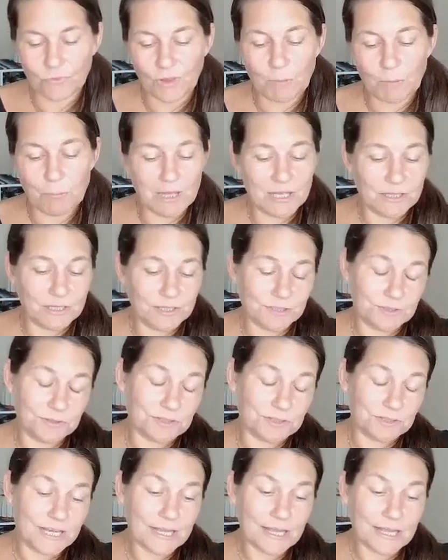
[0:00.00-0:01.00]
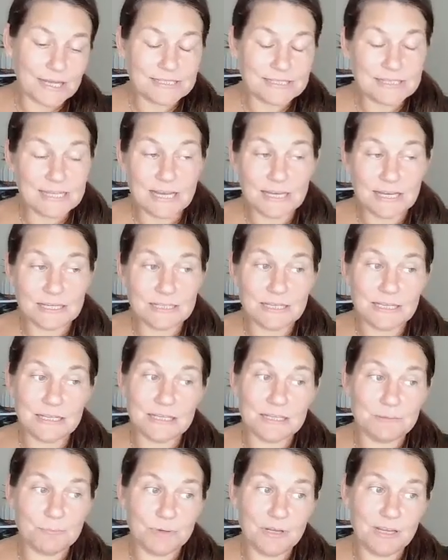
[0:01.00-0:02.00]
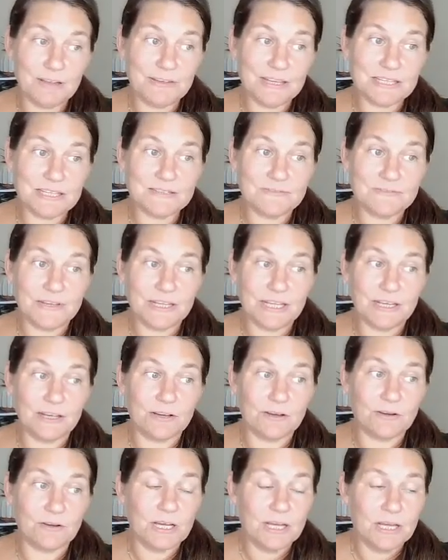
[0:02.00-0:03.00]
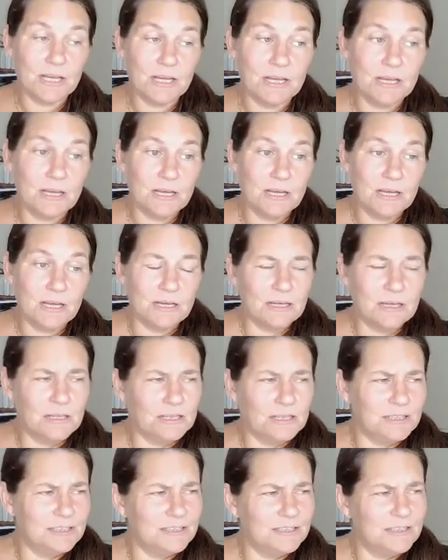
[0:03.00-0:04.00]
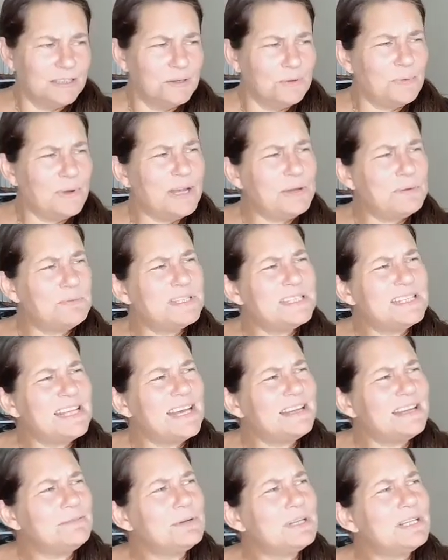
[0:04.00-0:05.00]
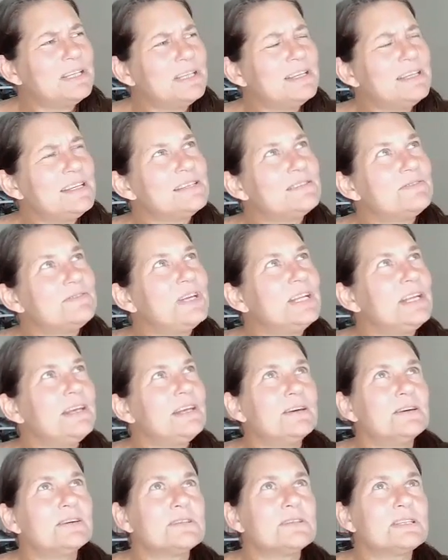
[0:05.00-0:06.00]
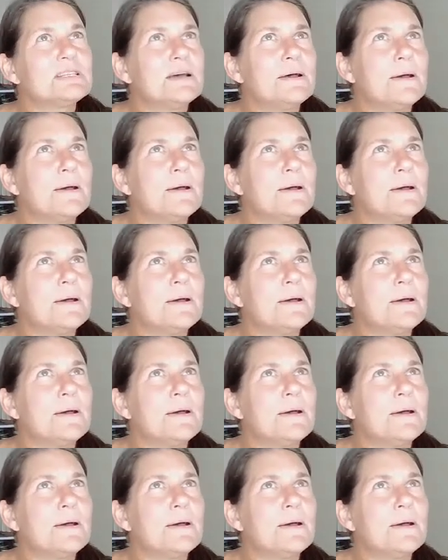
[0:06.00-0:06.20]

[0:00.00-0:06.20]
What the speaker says: But, you know, like I said in a previous video, wait, was that one of these videos?